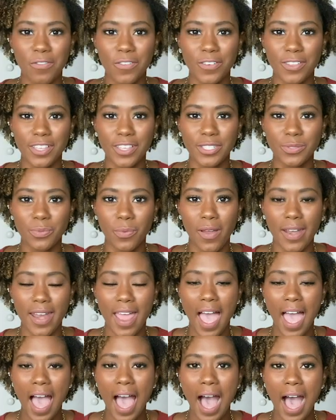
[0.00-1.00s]
for this one.
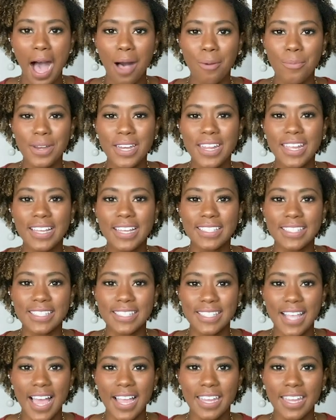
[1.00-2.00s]
How many
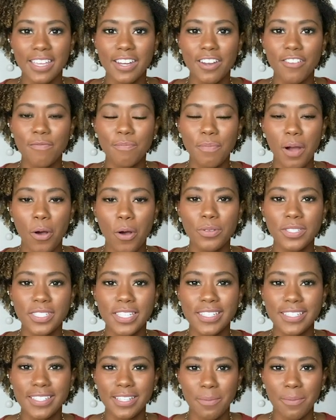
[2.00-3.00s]
consecutive
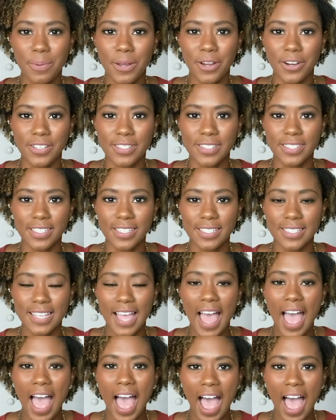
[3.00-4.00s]
postseason appearances
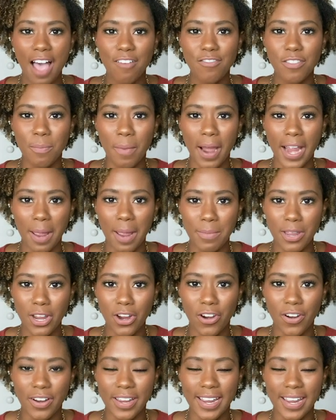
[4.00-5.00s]
have the Miami
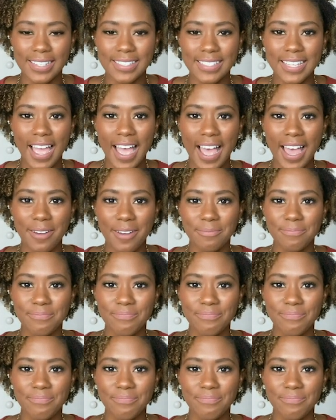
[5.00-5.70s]
Hurricanes had?